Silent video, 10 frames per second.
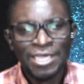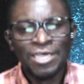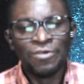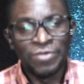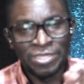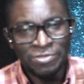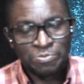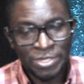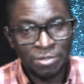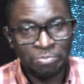If you
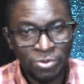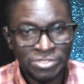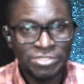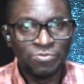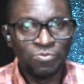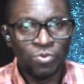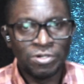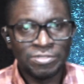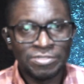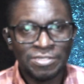speak the positive
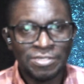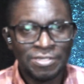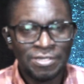words,